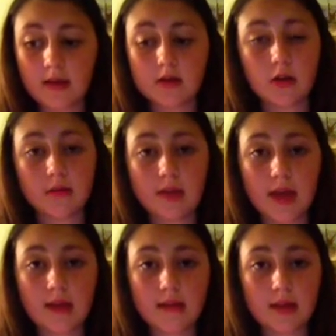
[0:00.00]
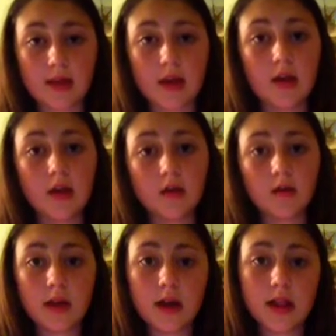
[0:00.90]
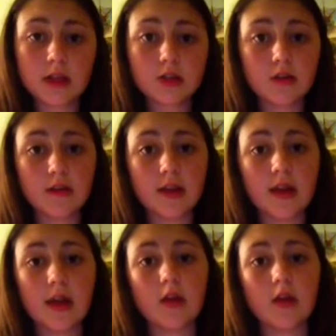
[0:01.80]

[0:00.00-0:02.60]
Thomas Edison created electricity,